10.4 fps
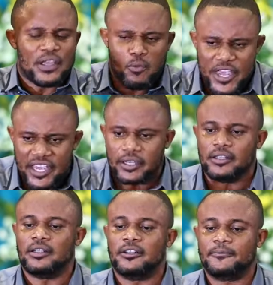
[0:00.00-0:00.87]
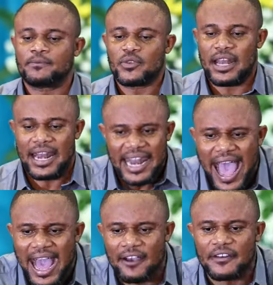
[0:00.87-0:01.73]
of the will.
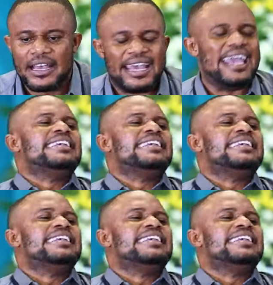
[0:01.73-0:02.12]
Love